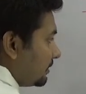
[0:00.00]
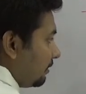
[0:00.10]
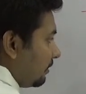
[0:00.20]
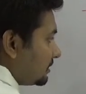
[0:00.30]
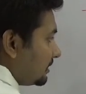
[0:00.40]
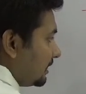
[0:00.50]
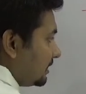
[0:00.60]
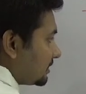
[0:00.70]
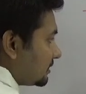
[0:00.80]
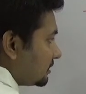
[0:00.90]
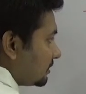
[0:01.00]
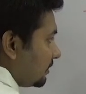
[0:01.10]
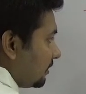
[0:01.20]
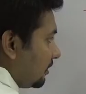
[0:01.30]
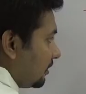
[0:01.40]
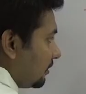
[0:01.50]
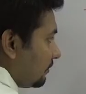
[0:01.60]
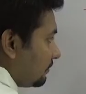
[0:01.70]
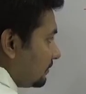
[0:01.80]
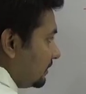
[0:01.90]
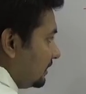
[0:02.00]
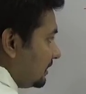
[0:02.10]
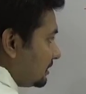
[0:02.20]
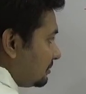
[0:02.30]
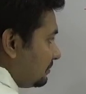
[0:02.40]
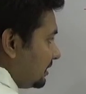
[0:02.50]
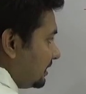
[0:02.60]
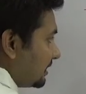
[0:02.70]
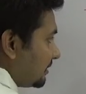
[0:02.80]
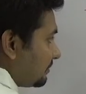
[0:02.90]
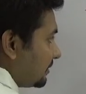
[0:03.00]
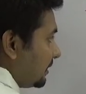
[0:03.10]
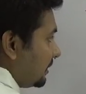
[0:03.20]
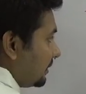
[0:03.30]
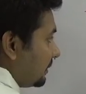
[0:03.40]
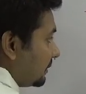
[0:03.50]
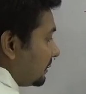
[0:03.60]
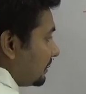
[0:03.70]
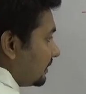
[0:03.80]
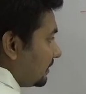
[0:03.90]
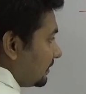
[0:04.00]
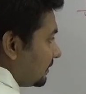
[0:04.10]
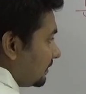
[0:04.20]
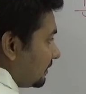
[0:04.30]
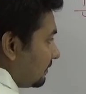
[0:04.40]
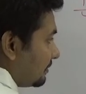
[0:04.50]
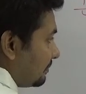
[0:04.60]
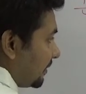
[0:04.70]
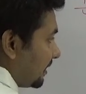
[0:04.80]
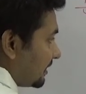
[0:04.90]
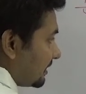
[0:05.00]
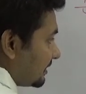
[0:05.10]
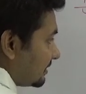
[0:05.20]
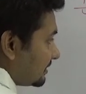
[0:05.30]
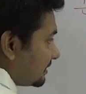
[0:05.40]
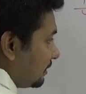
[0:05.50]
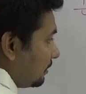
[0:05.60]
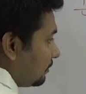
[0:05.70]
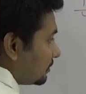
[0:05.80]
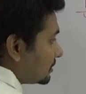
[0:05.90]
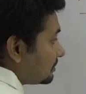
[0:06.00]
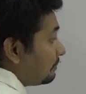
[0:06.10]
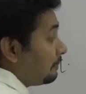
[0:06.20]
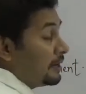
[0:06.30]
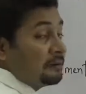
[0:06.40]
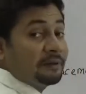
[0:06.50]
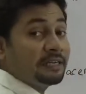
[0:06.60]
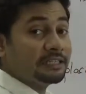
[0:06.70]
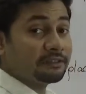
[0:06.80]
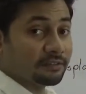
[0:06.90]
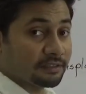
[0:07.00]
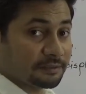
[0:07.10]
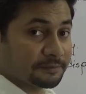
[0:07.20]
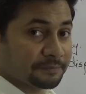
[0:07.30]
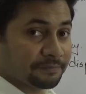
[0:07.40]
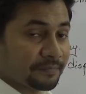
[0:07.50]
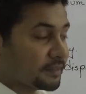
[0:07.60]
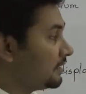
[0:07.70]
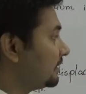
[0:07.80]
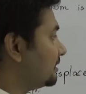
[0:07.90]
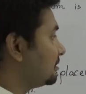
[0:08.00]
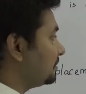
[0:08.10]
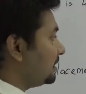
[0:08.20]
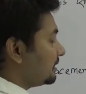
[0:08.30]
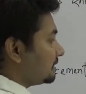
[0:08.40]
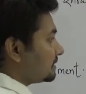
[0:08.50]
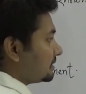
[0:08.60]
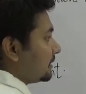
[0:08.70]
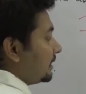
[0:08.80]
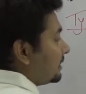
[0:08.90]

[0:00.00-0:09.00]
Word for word: the oscillations of this medium of the particles looks perpendicular. That means